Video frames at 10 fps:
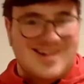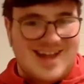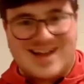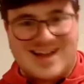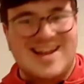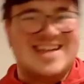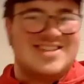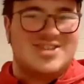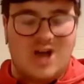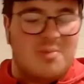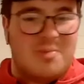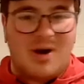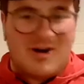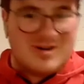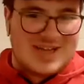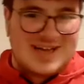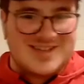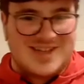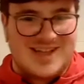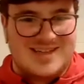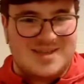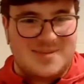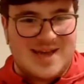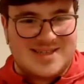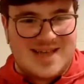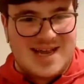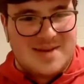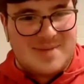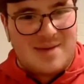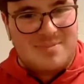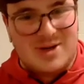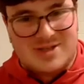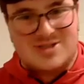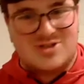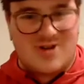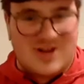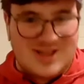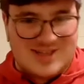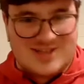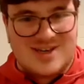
like, at least Joe Burrow's like something to be excited about. But in Detroit, there's